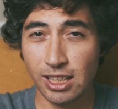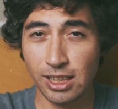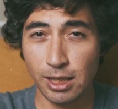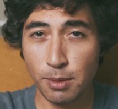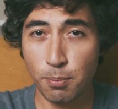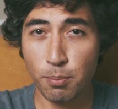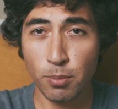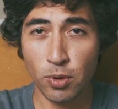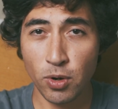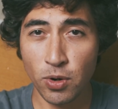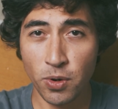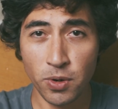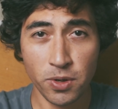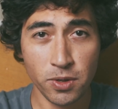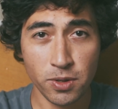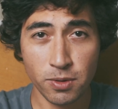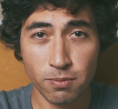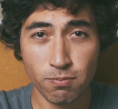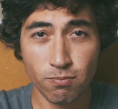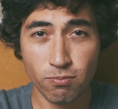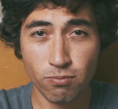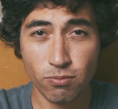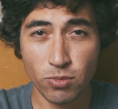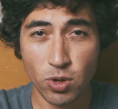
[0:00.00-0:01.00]

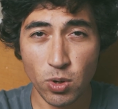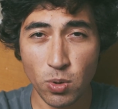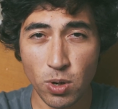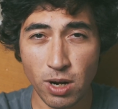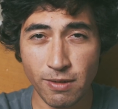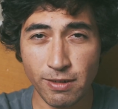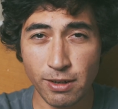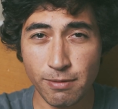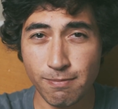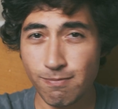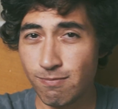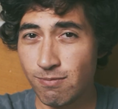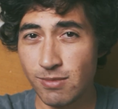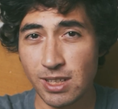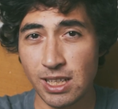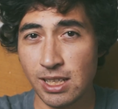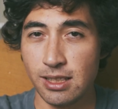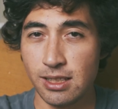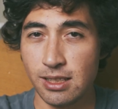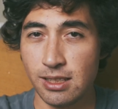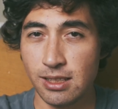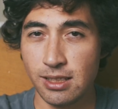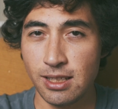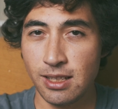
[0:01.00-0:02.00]
clipboards, whoever,
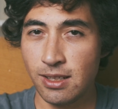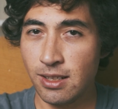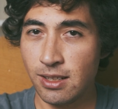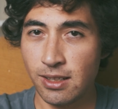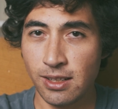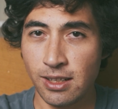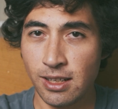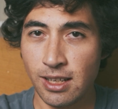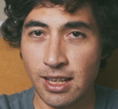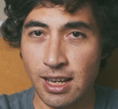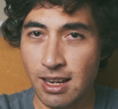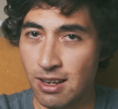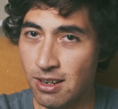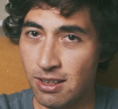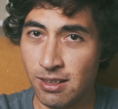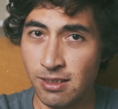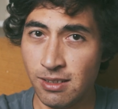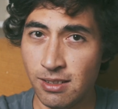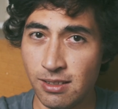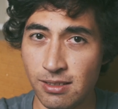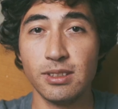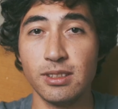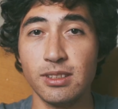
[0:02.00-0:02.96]
they're not gonna care.